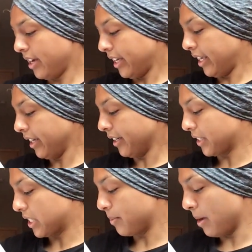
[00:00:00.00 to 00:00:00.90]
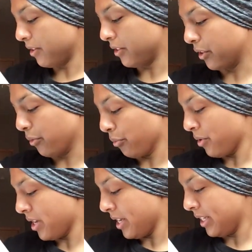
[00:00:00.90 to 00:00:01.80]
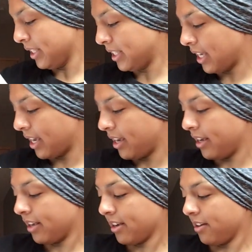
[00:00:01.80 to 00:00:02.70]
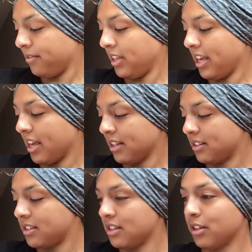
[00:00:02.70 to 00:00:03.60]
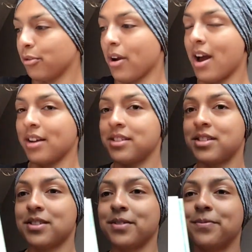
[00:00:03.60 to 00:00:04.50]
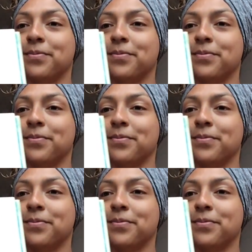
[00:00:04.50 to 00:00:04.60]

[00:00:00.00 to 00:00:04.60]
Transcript: He could smell the green tang of the ants in the grass.